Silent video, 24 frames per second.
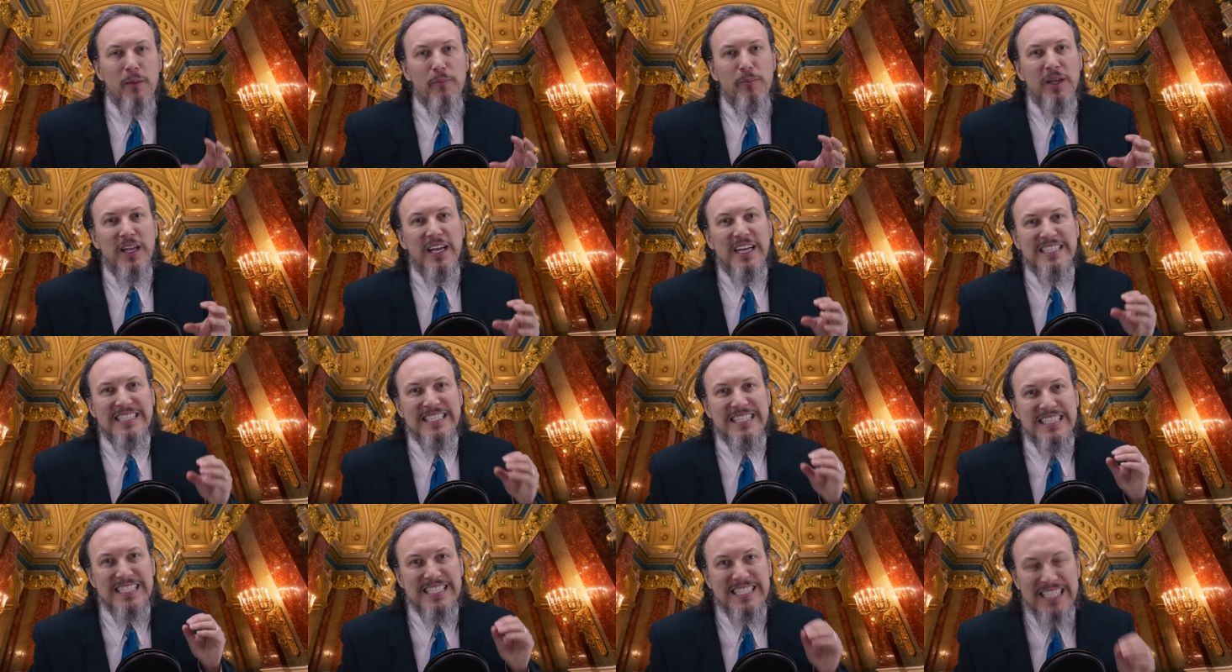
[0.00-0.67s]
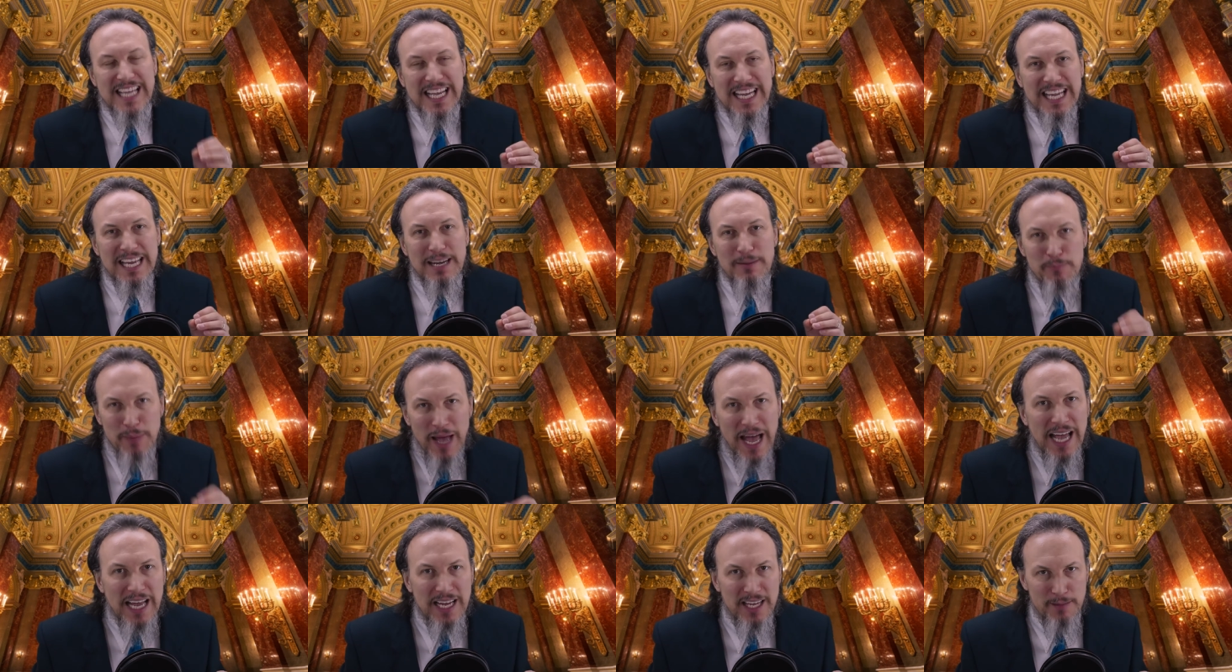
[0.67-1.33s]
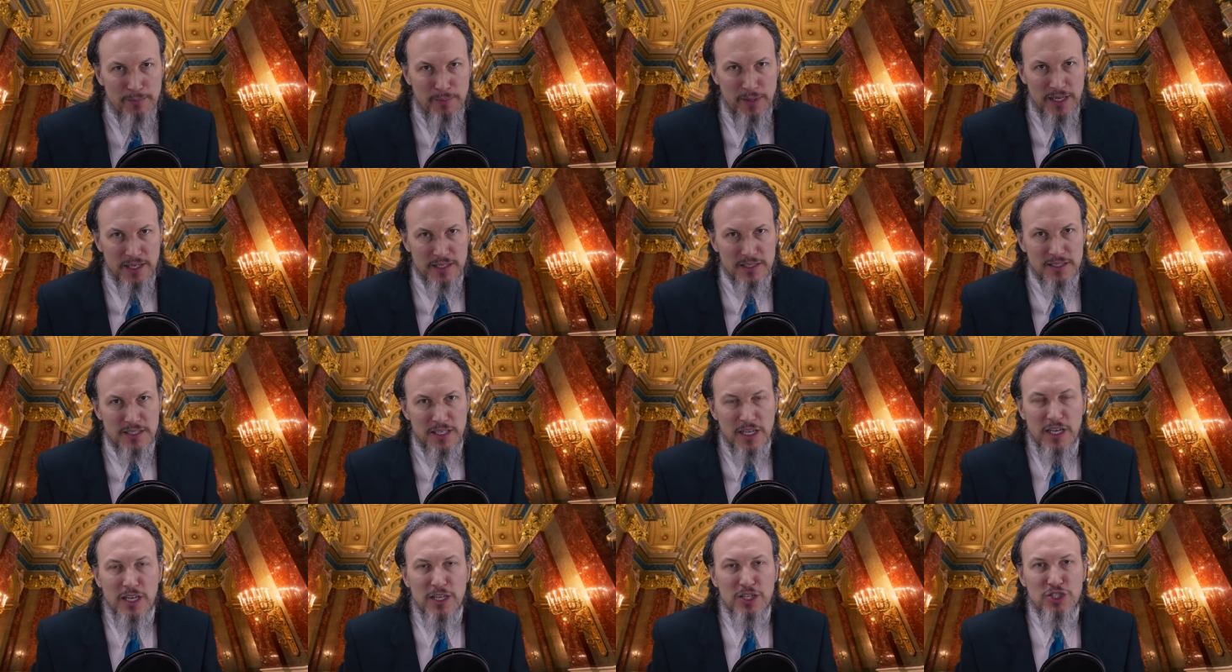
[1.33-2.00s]
because in Second
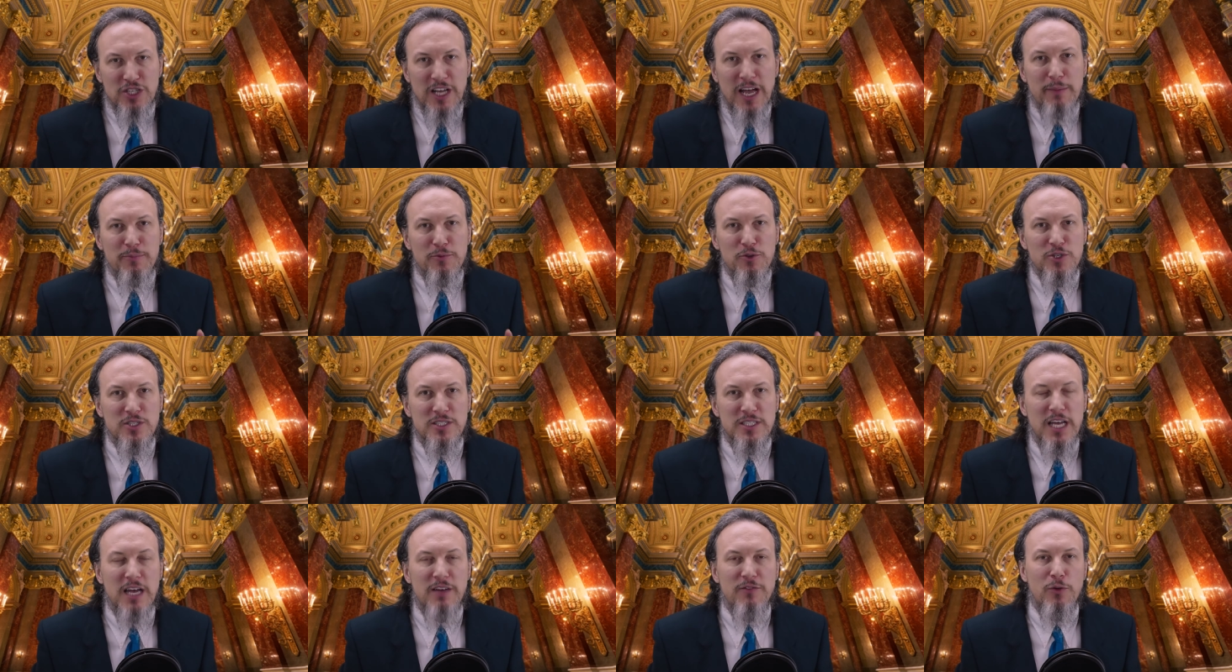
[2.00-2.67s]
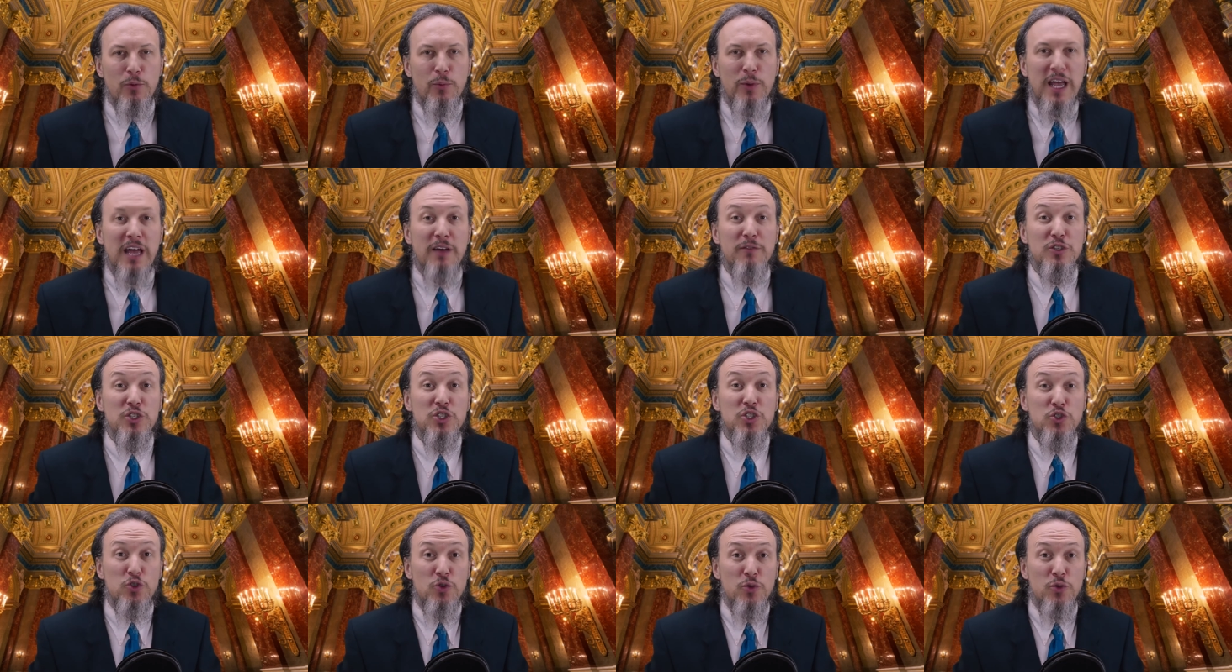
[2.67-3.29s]
Maccabees chapter 7, we have a,